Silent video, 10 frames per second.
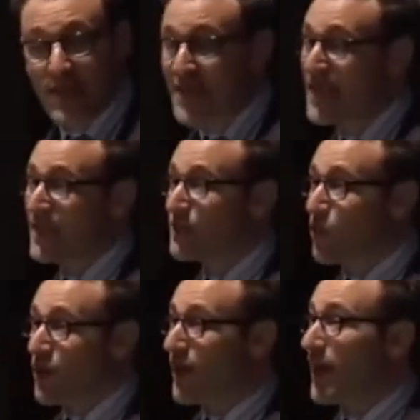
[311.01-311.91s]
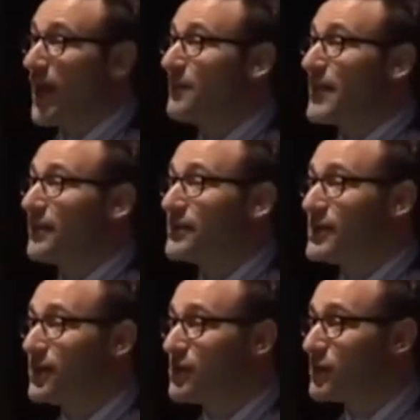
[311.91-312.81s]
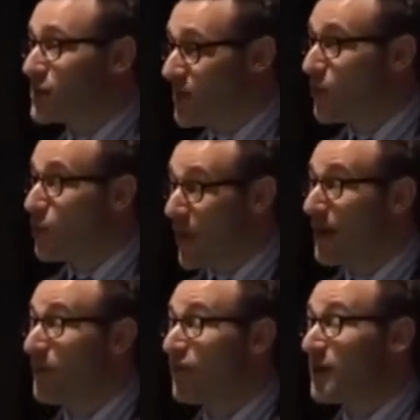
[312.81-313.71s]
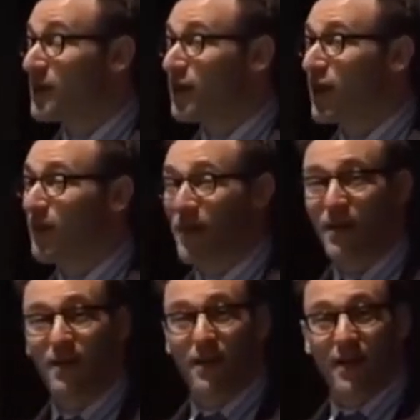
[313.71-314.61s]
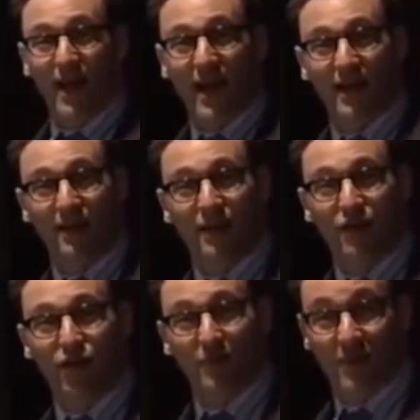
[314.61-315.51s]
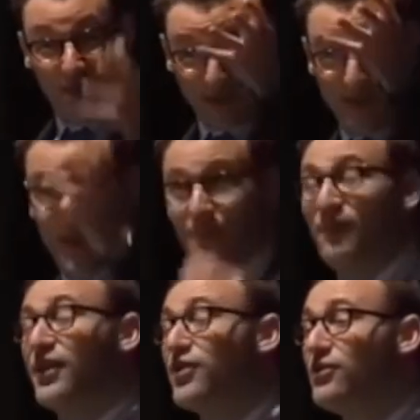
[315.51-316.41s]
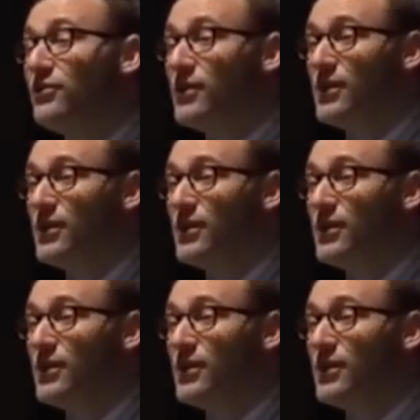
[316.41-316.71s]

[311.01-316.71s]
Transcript: The next morning I came downstairs, there was someone waiting for me in the lobby, and they took me to this same venue.